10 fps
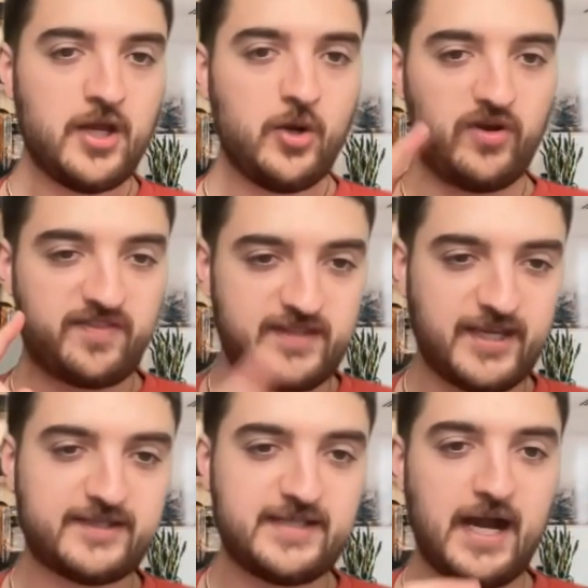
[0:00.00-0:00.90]
With
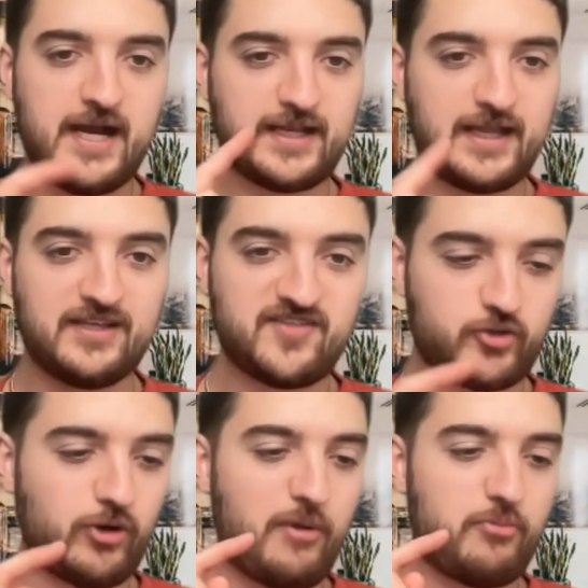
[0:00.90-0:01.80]
TikTok,
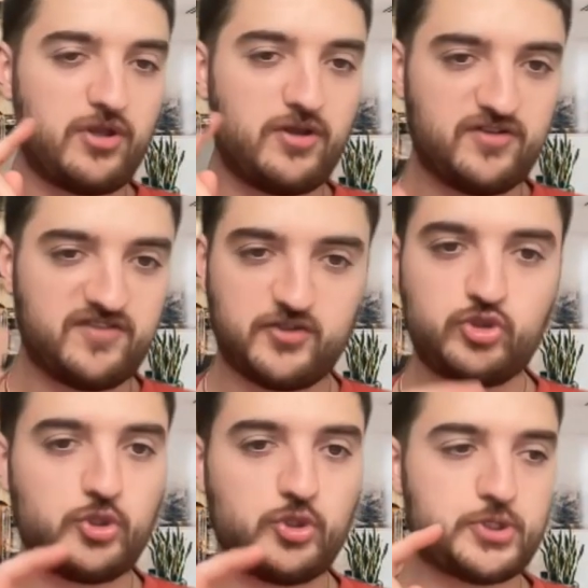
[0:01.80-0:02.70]
Instagram Reels,
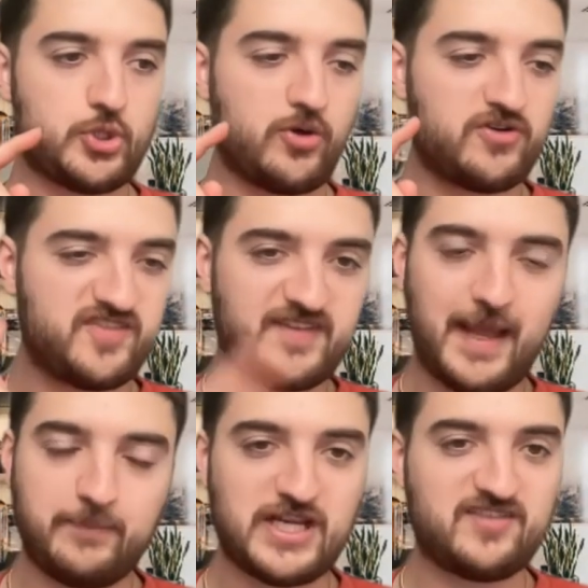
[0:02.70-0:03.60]
YouTube Shorts,
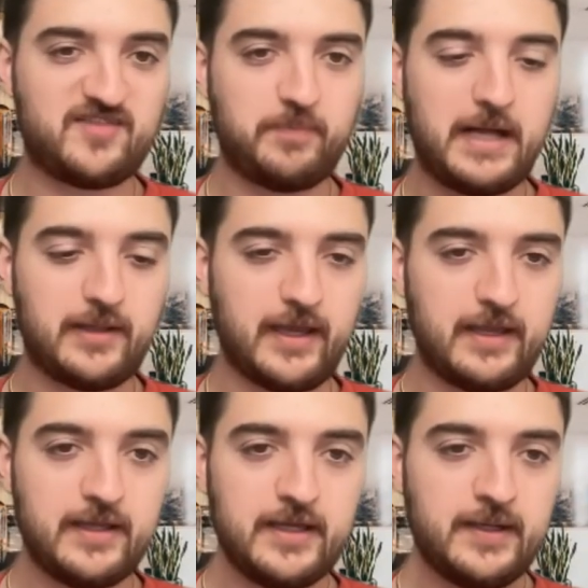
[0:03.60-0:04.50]
Snapchat
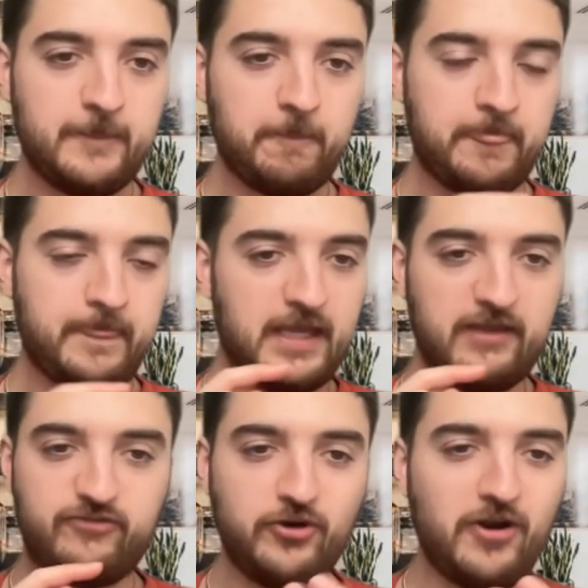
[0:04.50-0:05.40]
Spotlight,
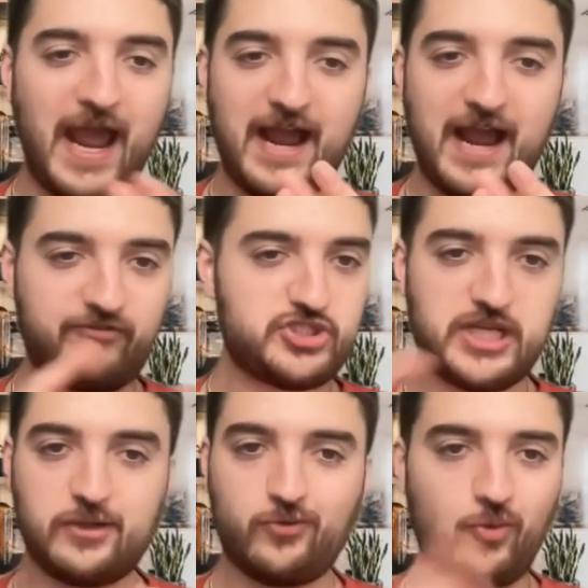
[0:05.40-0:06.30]
if you're
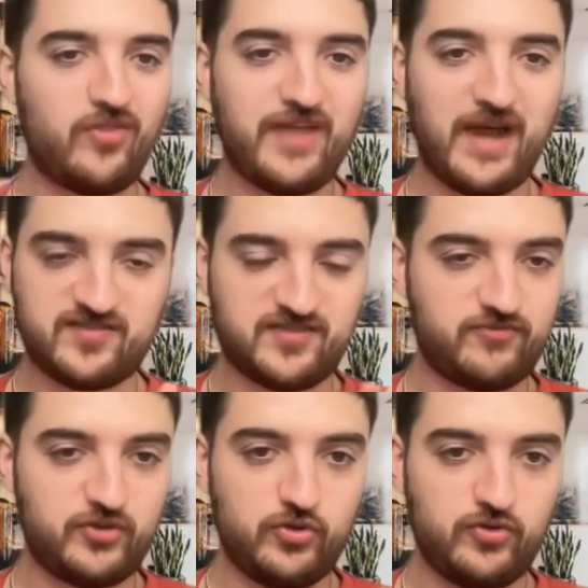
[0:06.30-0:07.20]
averaging
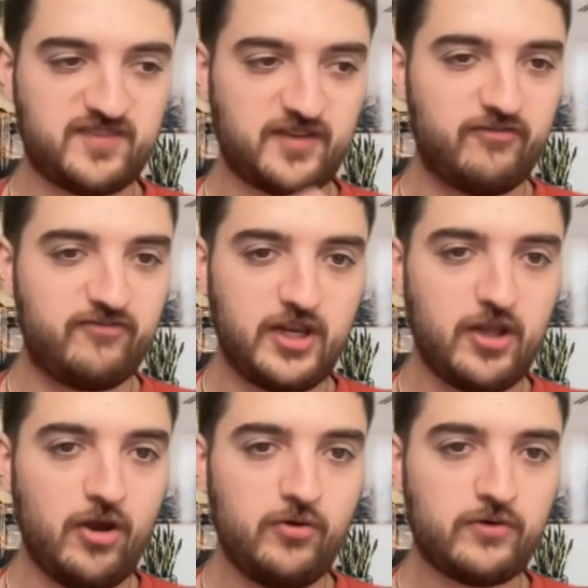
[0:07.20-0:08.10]
1,000 views a
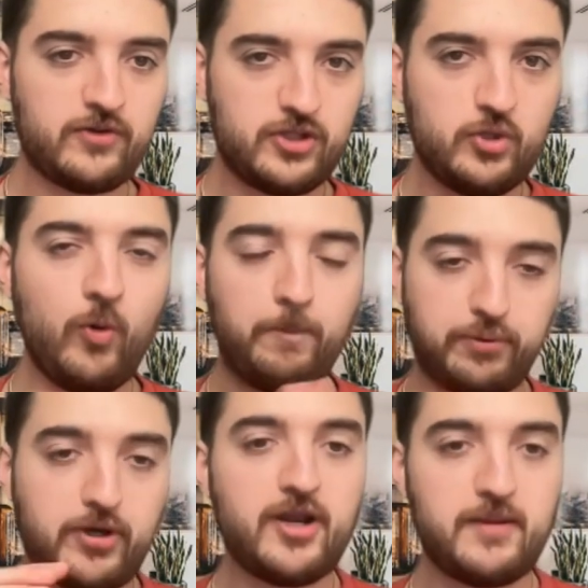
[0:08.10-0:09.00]
video, you will
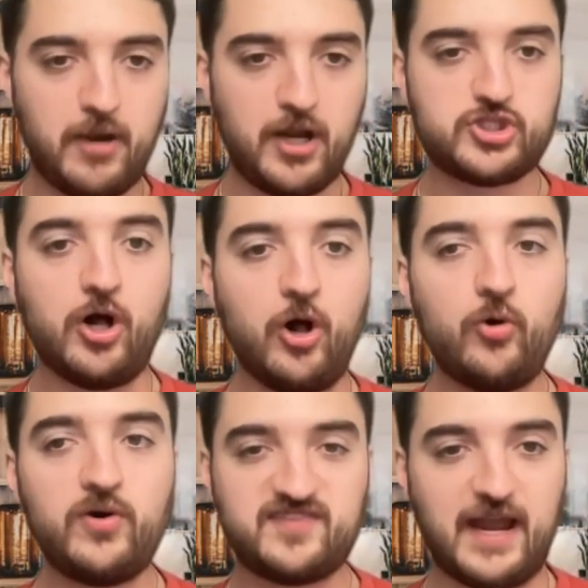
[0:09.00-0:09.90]
pretty much
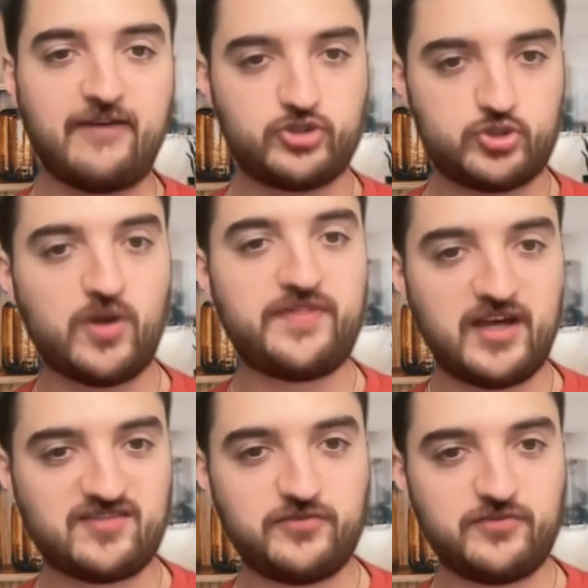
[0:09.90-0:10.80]
always average
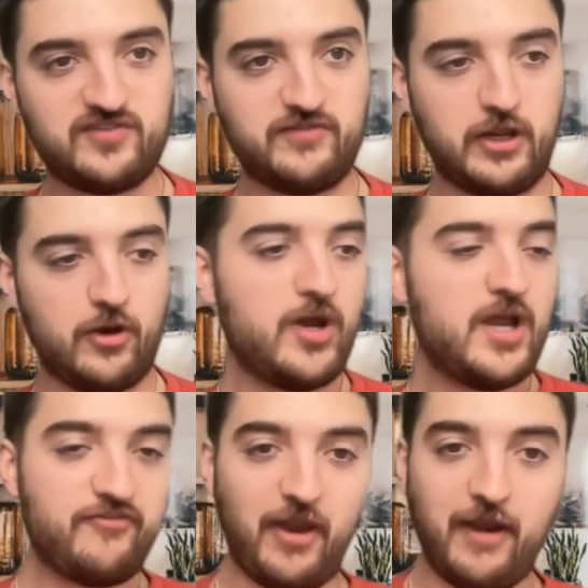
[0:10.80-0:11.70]
1,000 views a video.
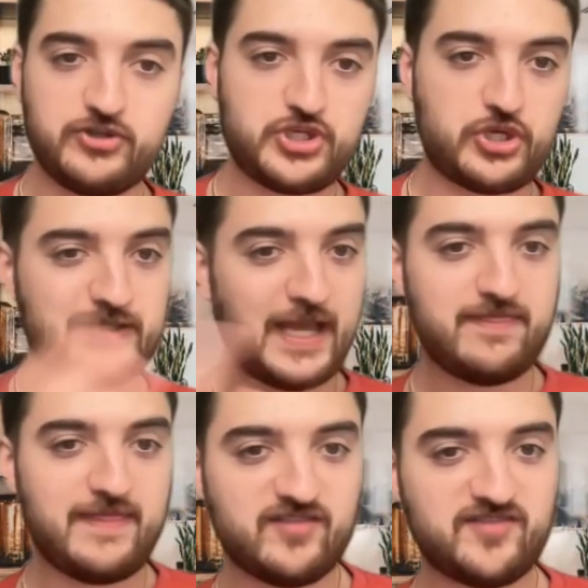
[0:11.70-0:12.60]
If you're averaging
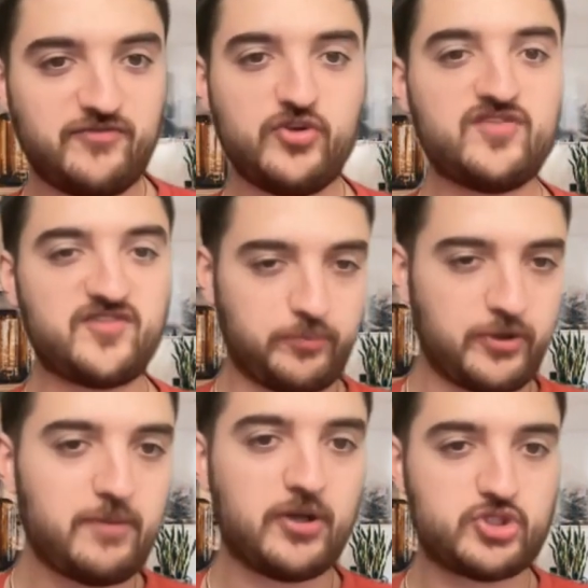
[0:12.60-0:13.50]
10,000 views, you'll
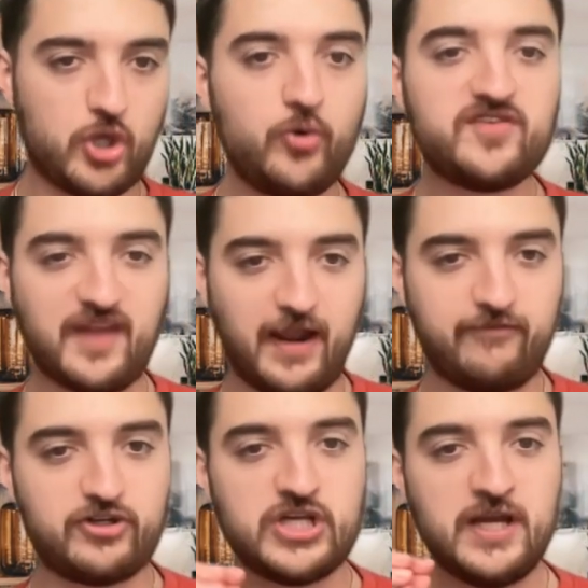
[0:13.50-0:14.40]
pretty much always
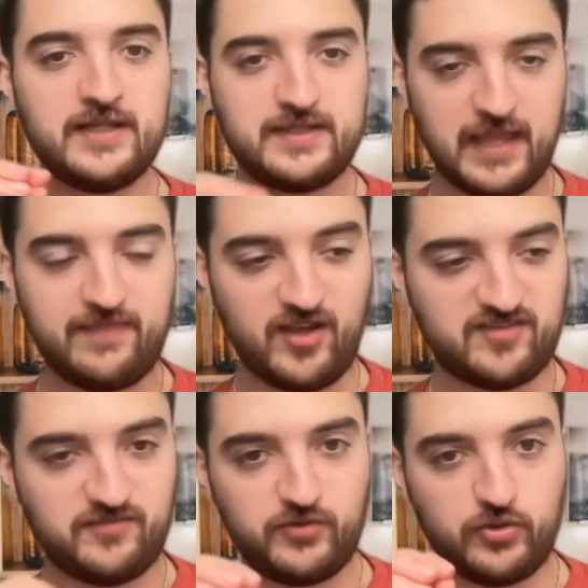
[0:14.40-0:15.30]
average
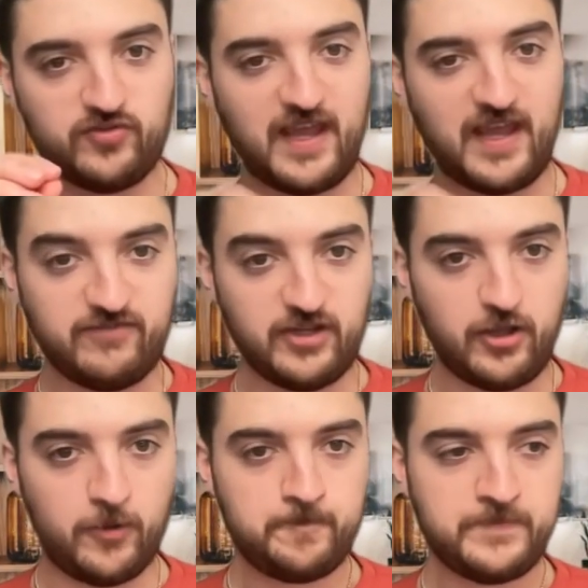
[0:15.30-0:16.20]
10,000 views a
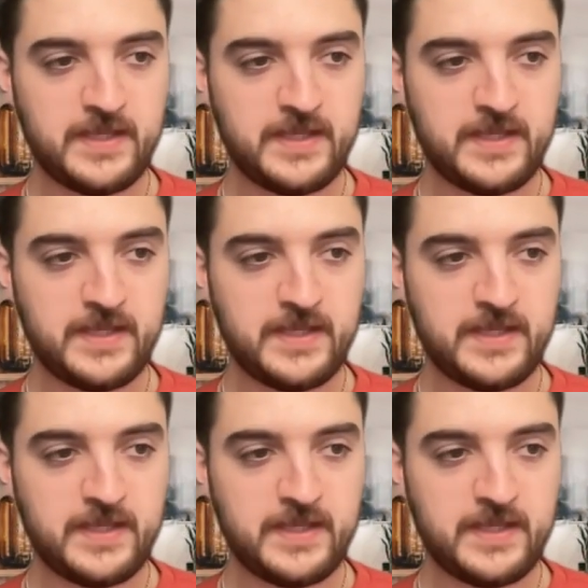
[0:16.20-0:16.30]
video.